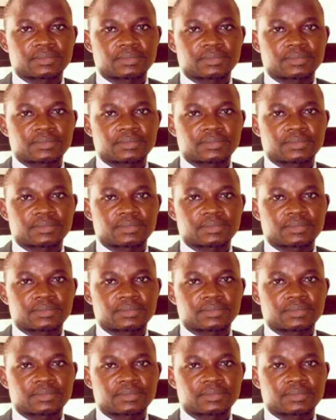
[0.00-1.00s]

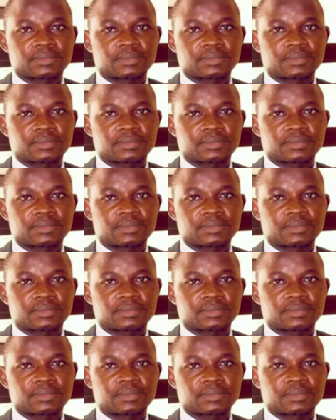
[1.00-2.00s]

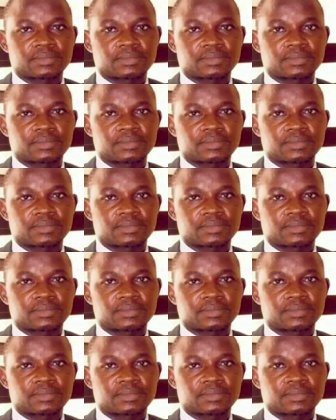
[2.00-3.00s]

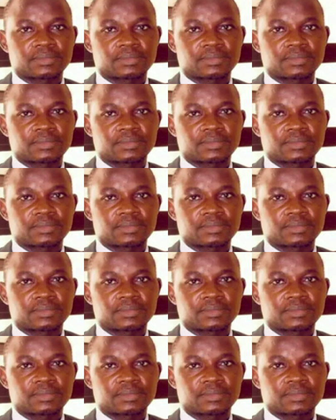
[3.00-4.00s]

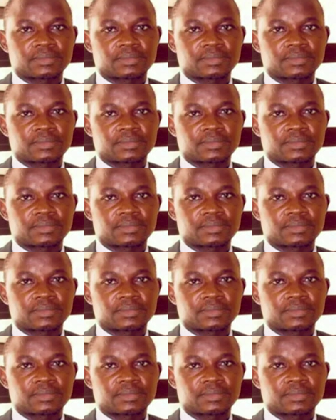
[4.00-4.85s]
This is a still picture; no speech is visible.